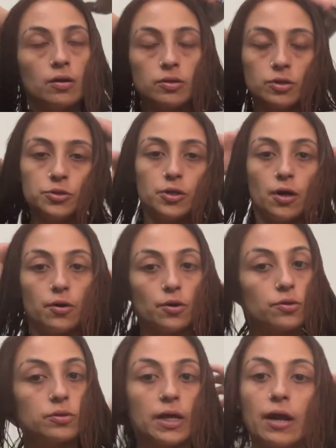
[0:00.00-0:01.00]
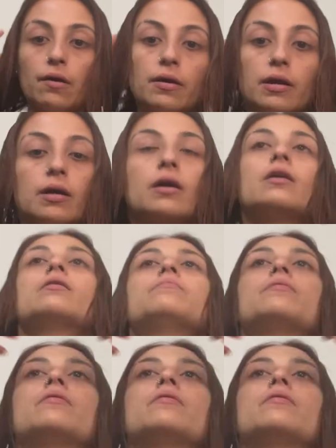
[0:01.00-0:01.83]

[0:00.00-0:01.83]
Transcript: So you're layering up